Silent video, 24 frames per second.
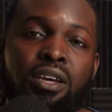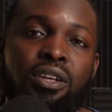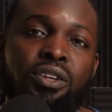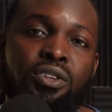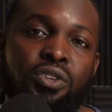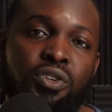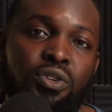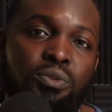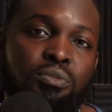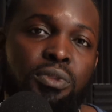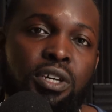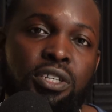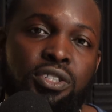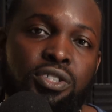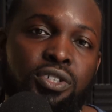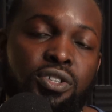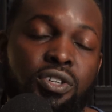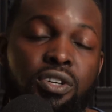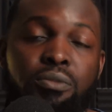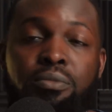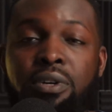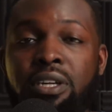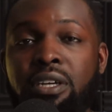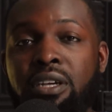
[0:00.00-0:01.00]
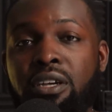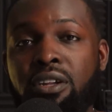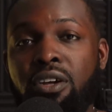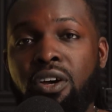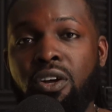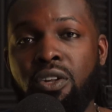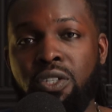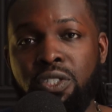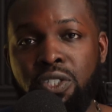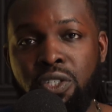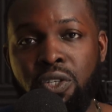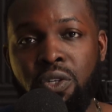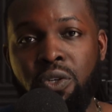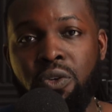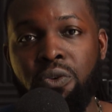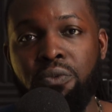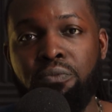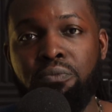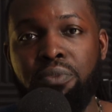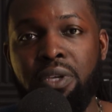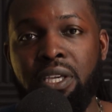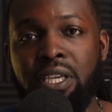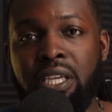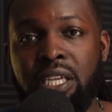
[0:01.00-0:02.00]
too much sugar, but it could also
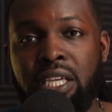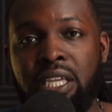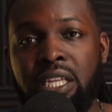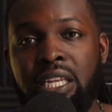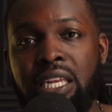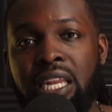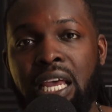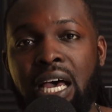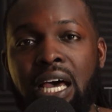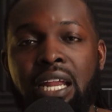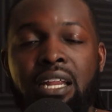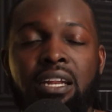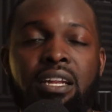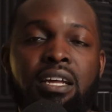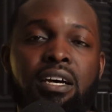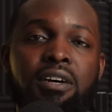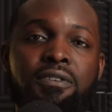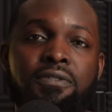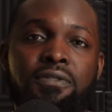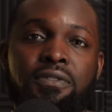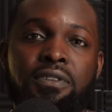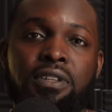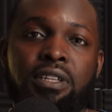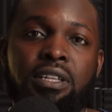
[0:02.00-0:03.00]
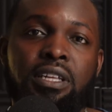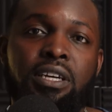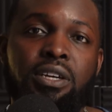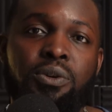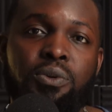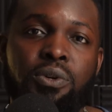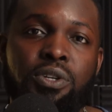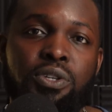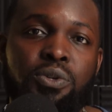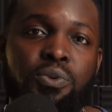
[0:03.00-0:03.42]
be not enough liquid.